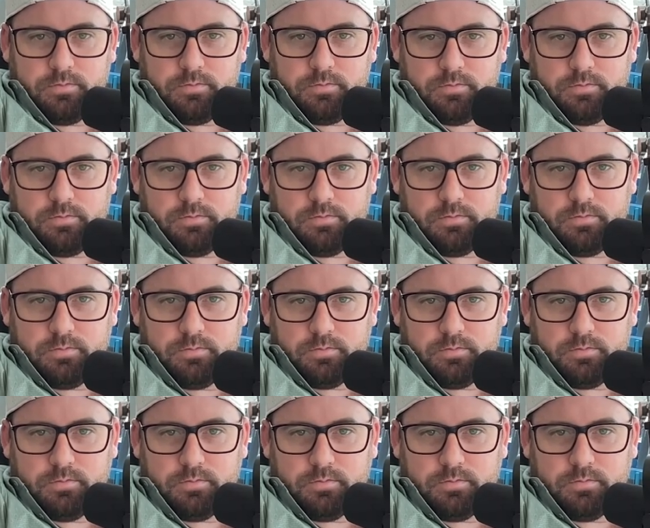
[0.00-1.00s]

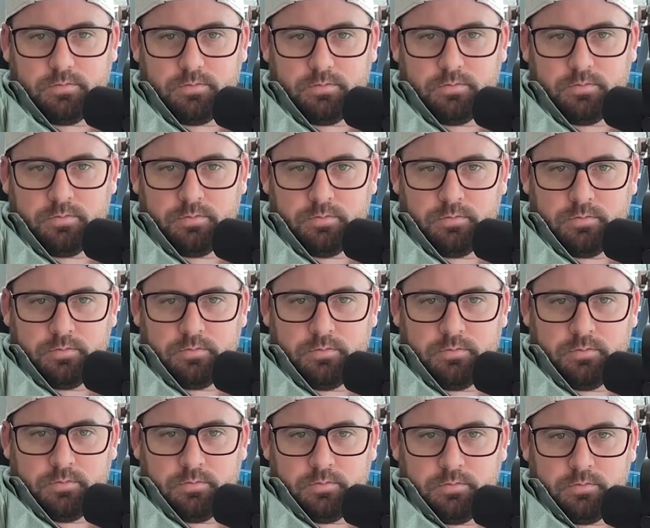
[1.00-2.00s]

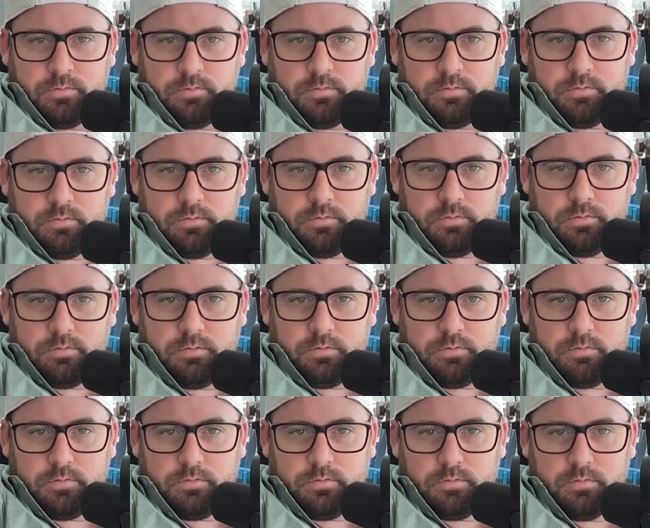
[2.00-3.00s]

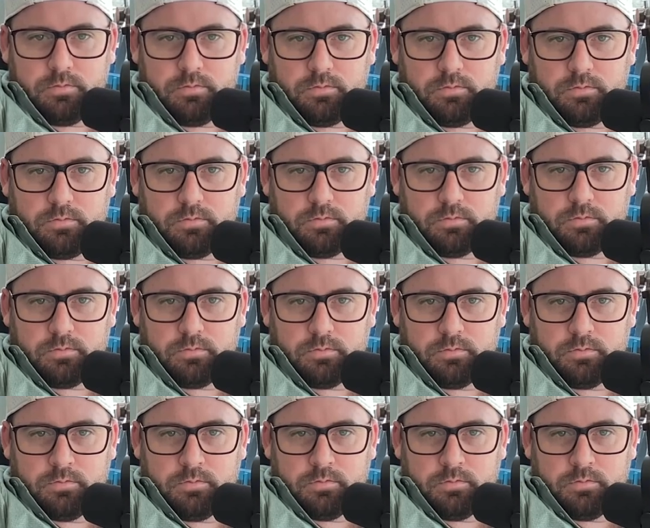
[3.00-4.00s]

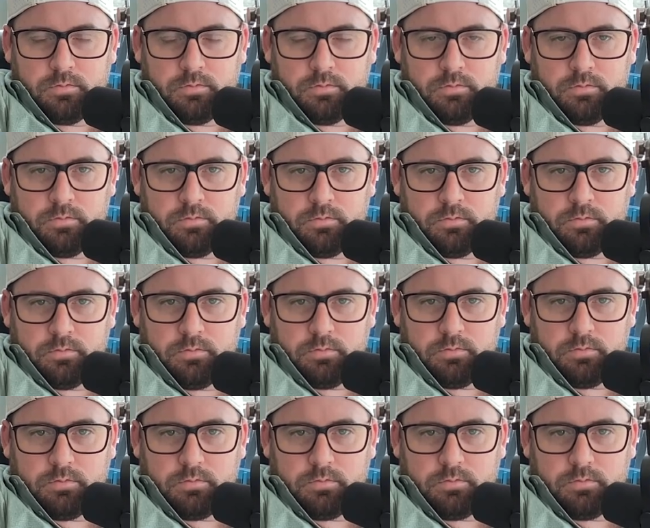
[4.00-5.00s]

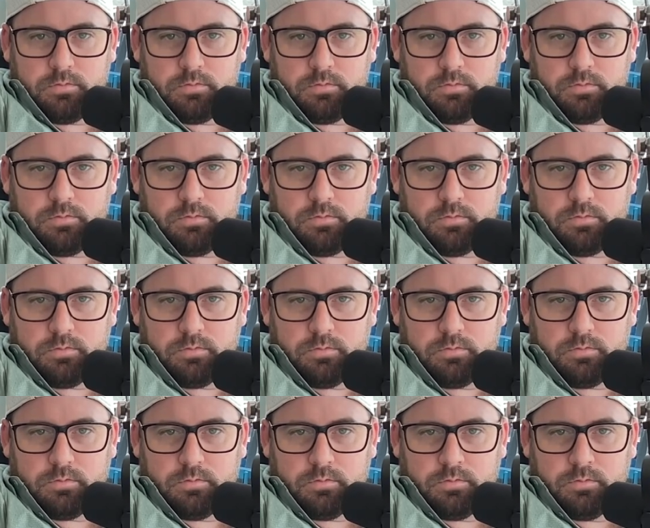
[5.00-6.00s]

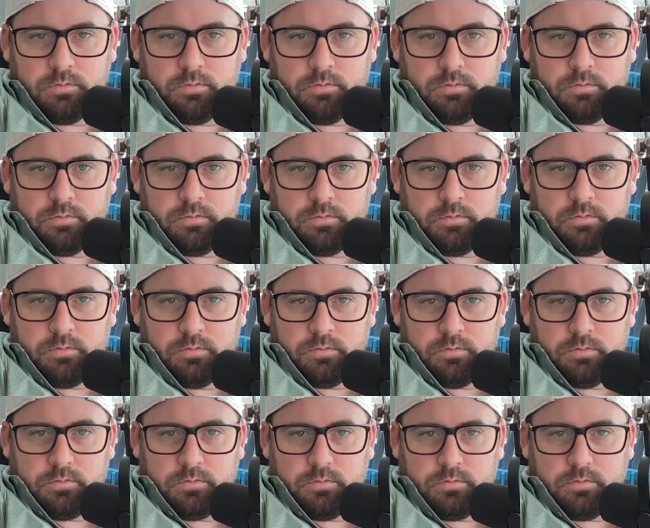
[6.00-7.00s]

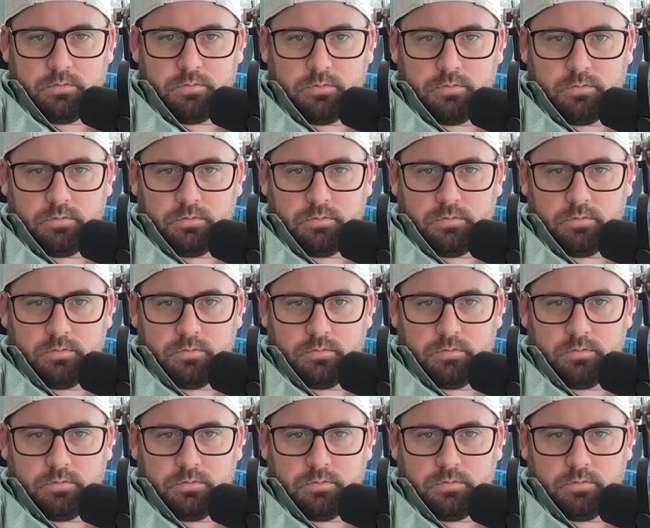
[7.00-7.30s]
No words are spoken by the person on screen.